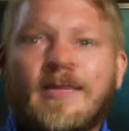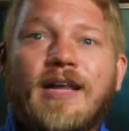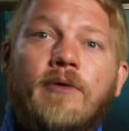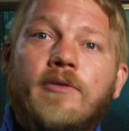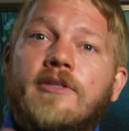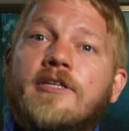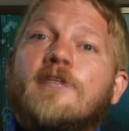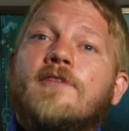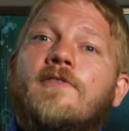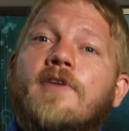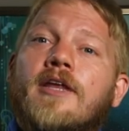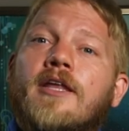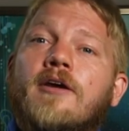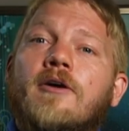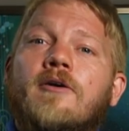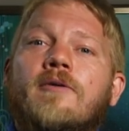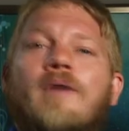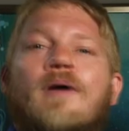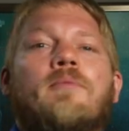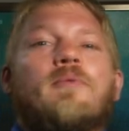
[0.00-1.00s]
Now in this
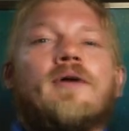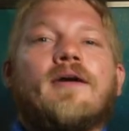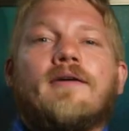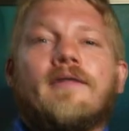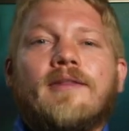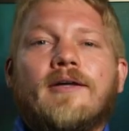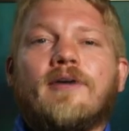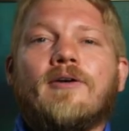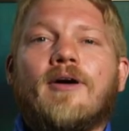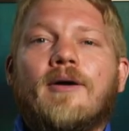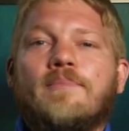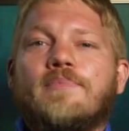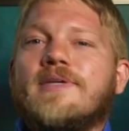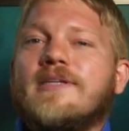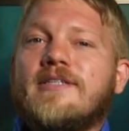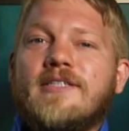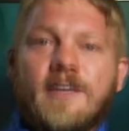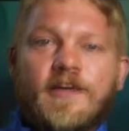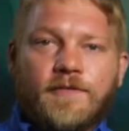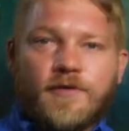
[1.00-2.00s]
video, I'm gonna clear up
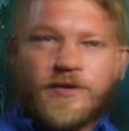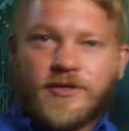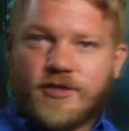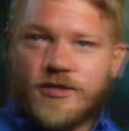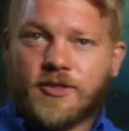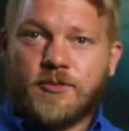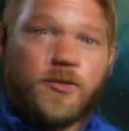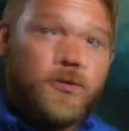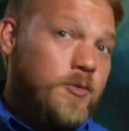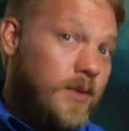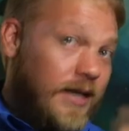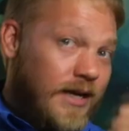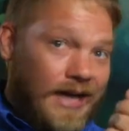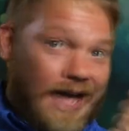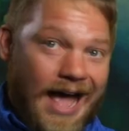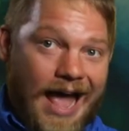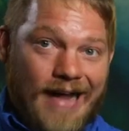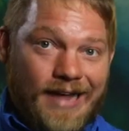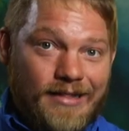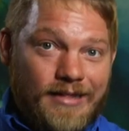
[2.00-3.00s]
the differences between
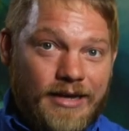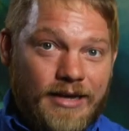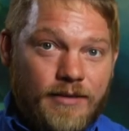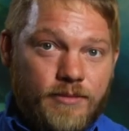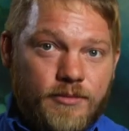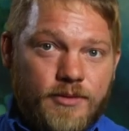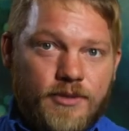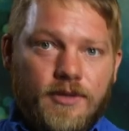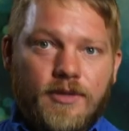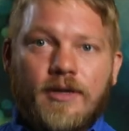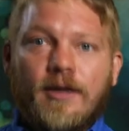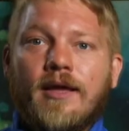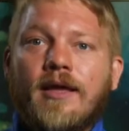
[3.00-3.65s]
cat claims